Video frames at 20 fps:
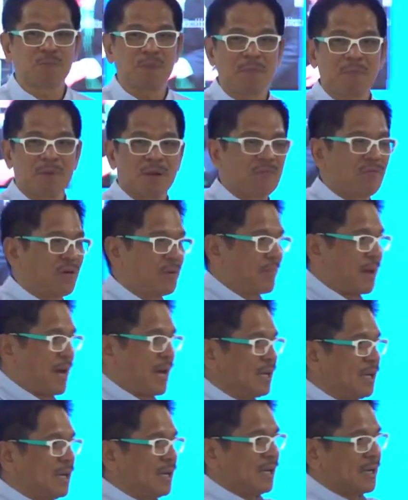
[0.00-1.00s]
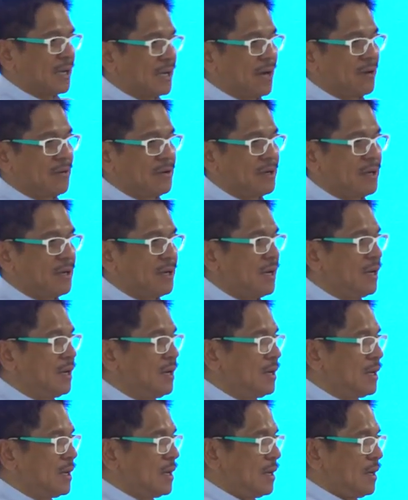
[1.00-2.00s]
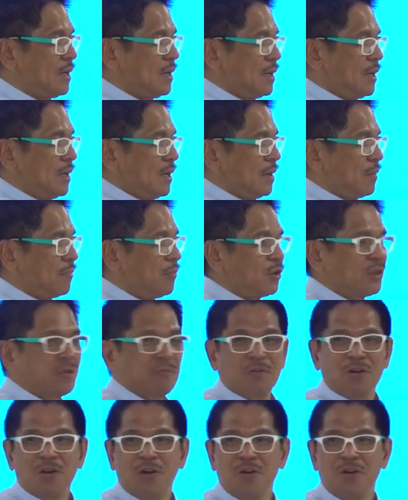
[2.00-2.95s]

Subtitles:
people from hanging around in the beautiful